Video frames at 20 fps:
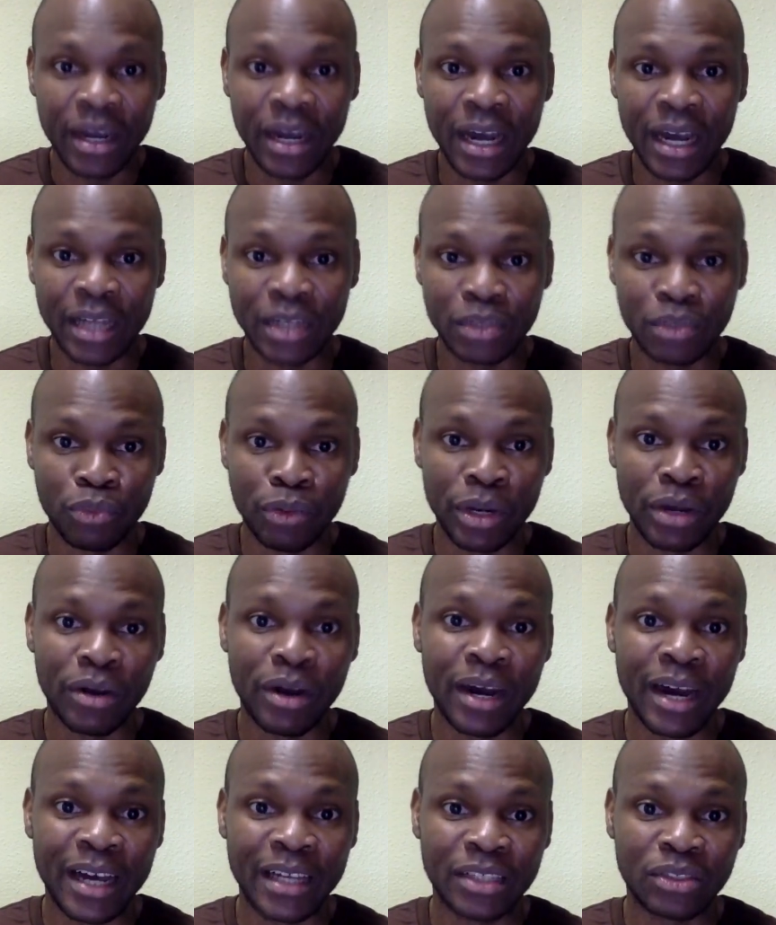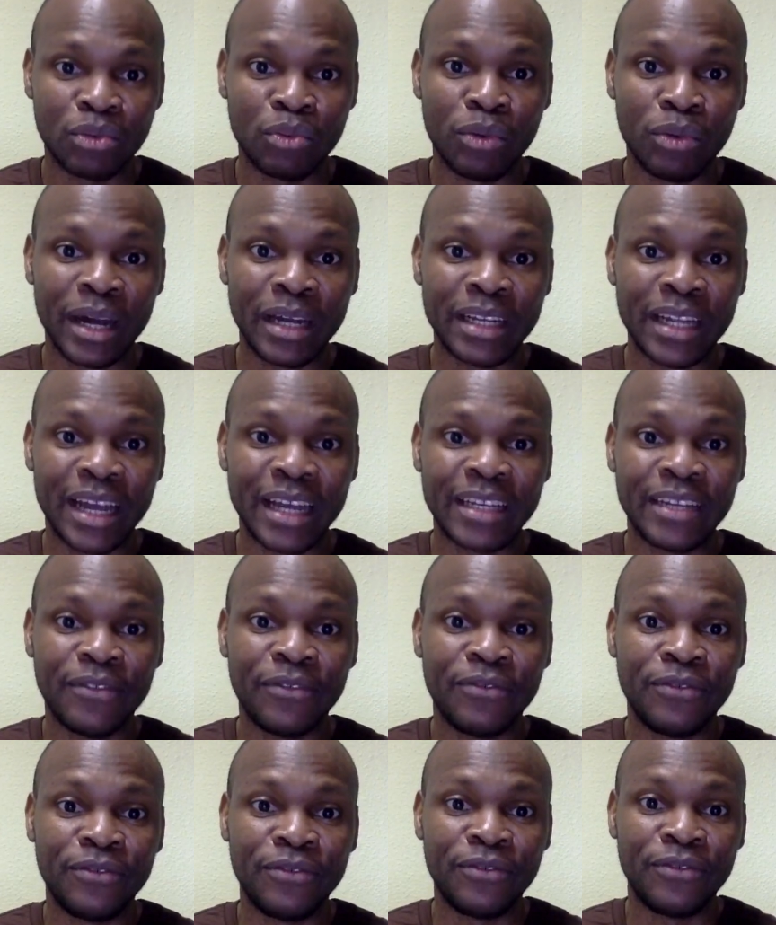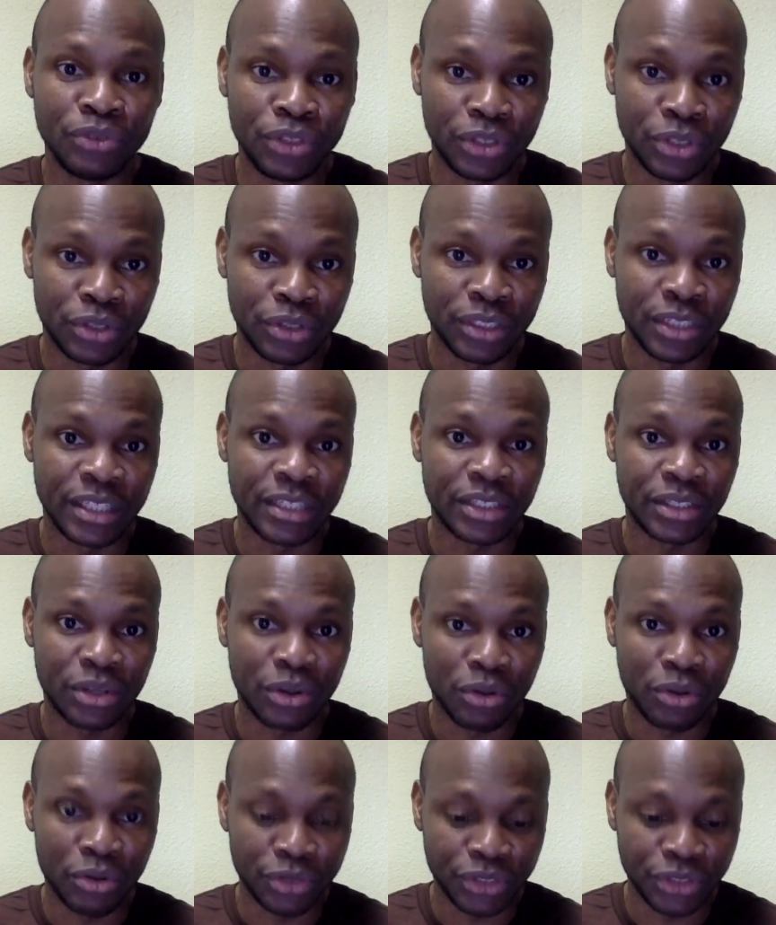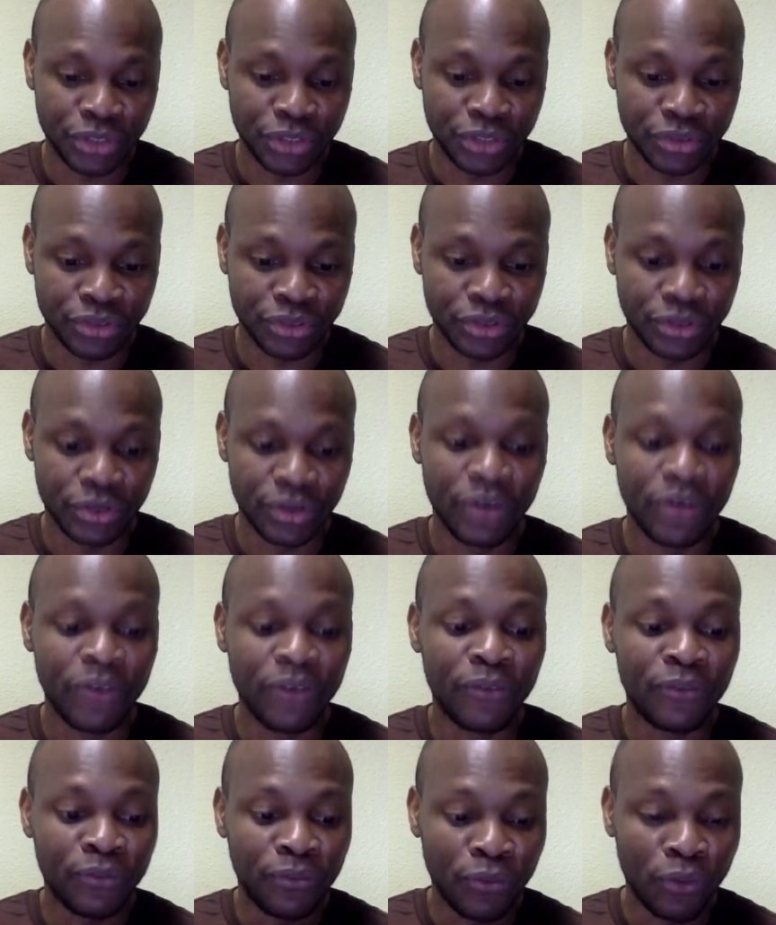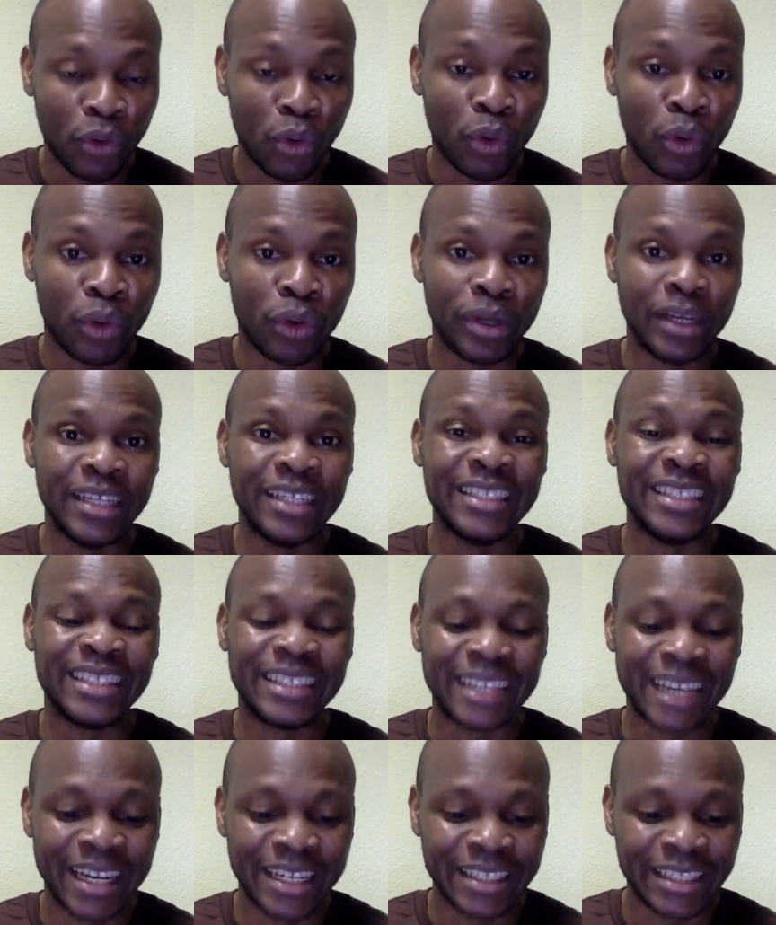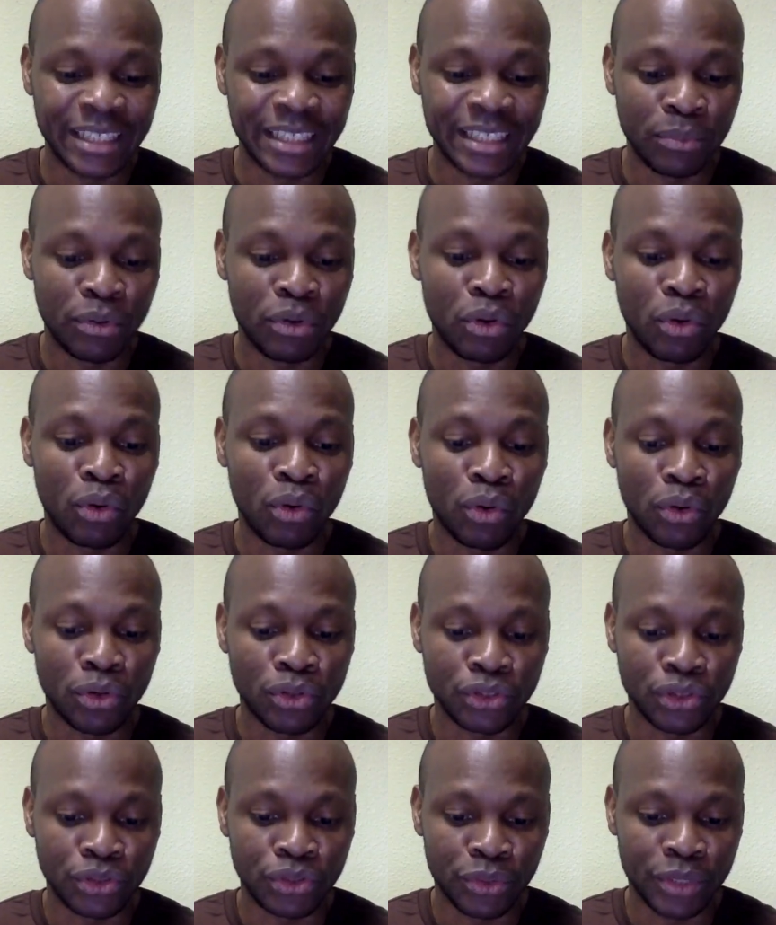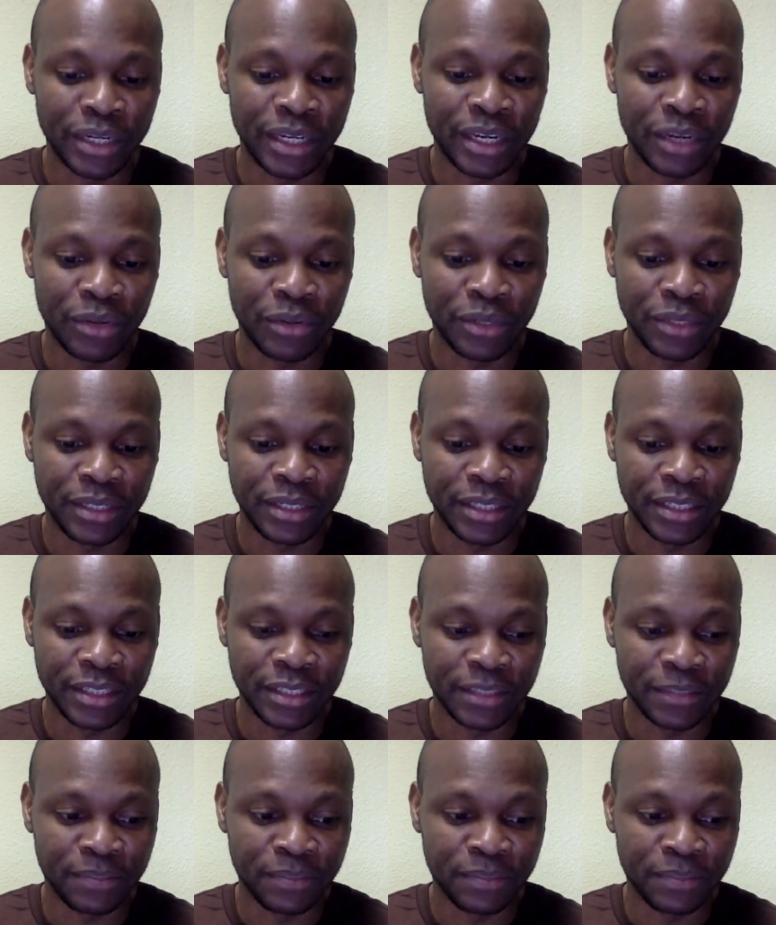as well as what are the future discussions for intangible cultural heritage.